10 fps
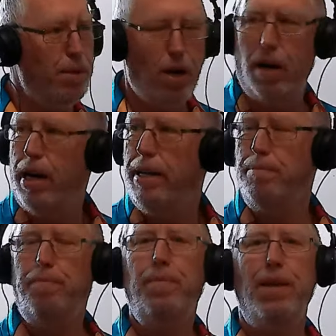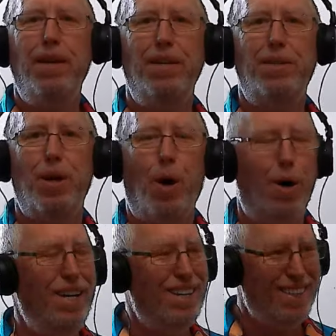All right, so
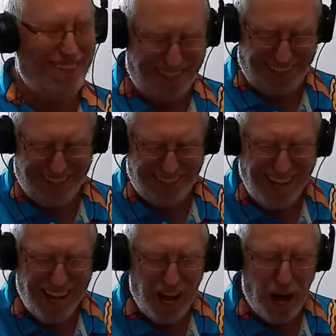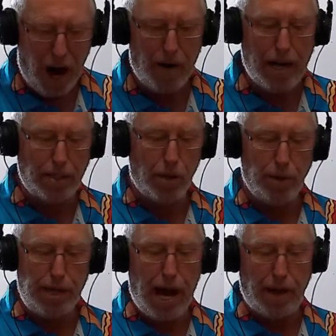all right,
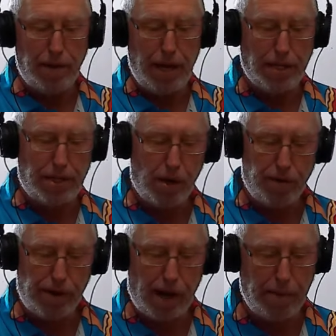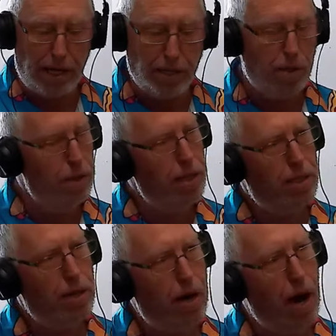so yeah, thanks Daryl for coming in. So let's
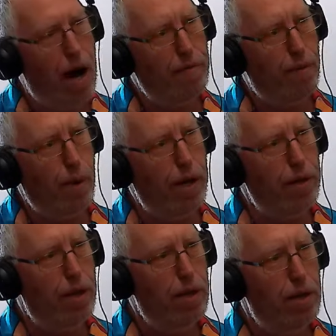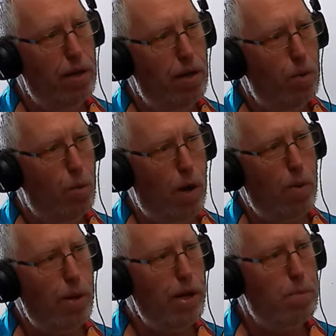start off with, where
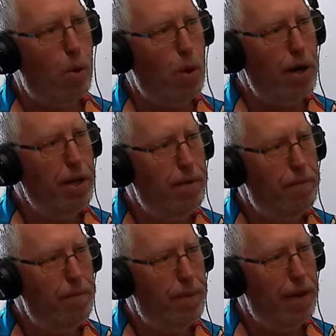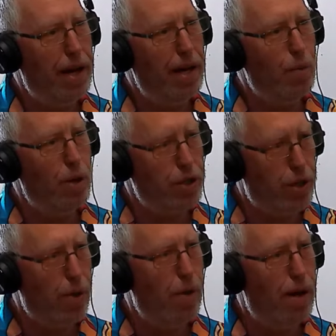were you born and where'd you
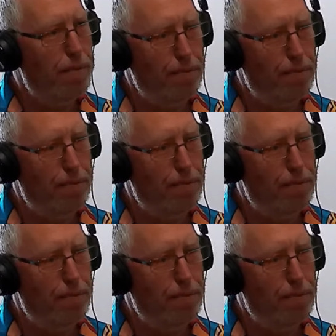grow up?